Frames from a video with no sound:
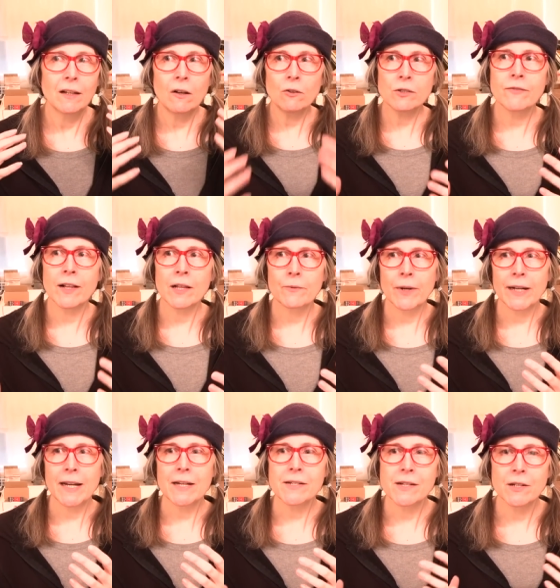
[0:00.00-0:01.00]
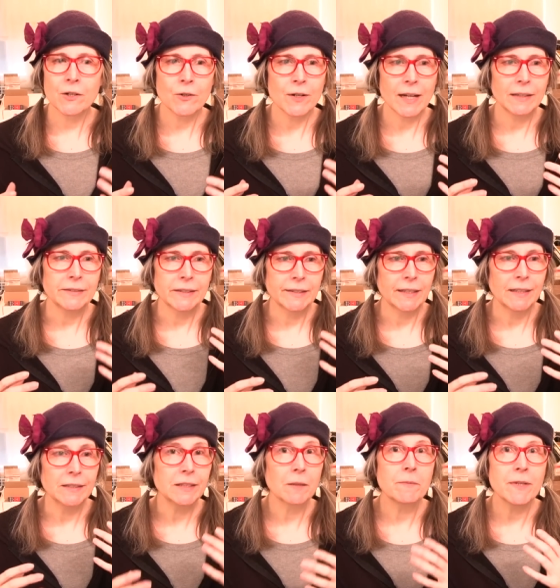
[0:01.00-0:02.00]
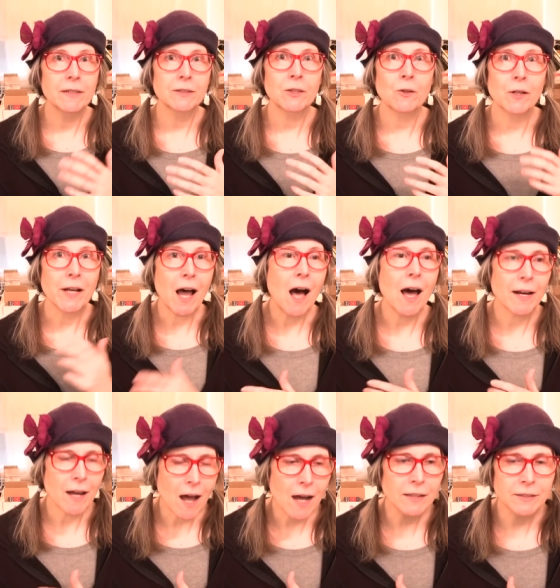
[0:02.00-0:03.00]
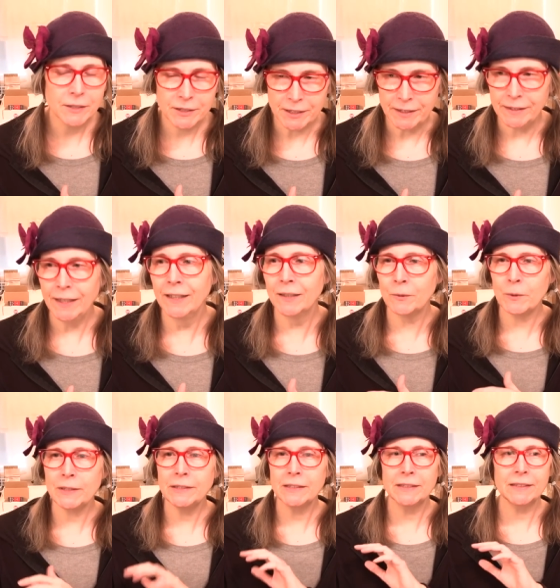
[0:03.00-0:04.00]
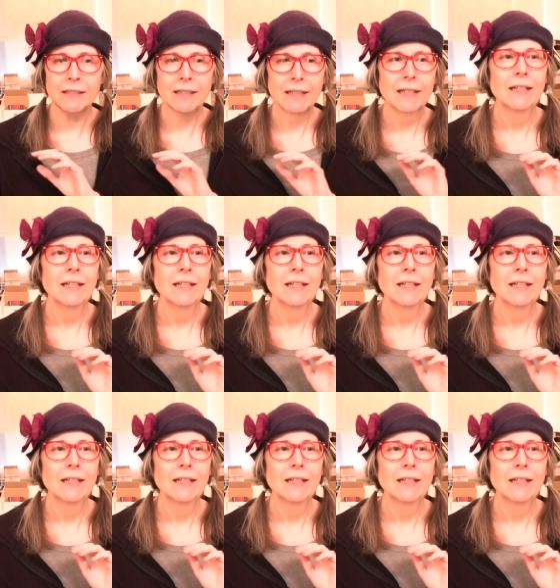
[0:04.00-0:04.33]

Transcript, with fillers: ultraviolet radiation creates something that's called hot oxygen, which is,